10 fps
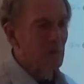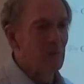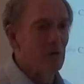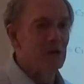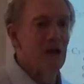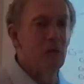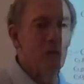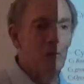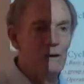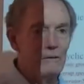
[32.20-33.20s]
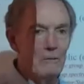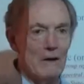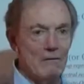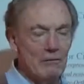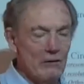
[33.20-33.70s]
to point out one
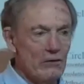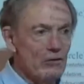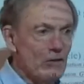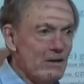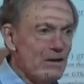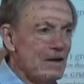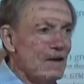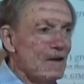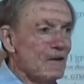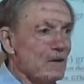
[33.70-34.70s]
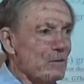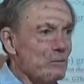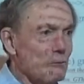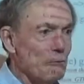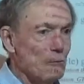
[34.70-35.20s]
reference that
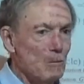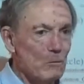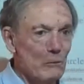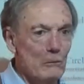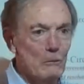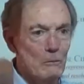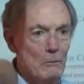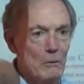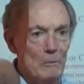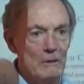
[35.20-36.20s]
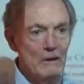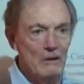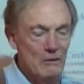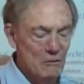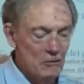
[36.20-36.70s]
will be a
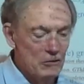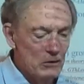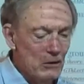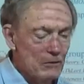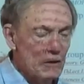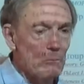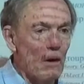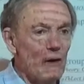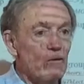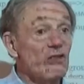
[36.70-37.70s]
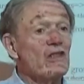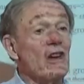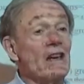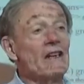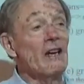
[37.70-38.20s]
significant part of the
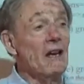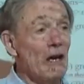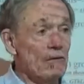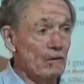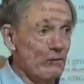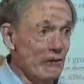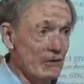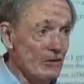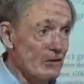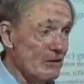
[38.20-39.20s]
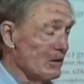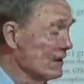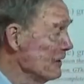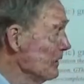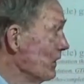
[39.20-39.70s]
second half of this
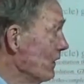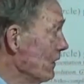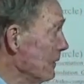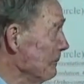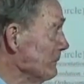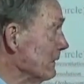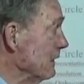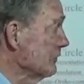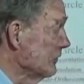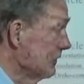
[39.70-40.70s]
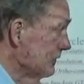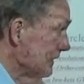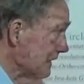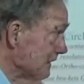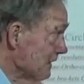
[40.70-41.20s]
um, lecture
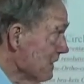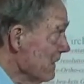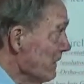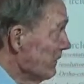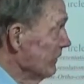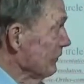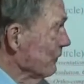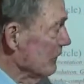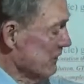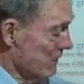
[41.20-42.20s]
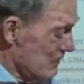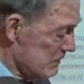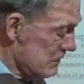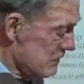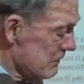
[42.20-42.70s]
today. These are
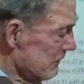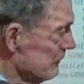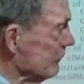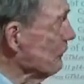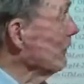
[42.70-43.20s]
so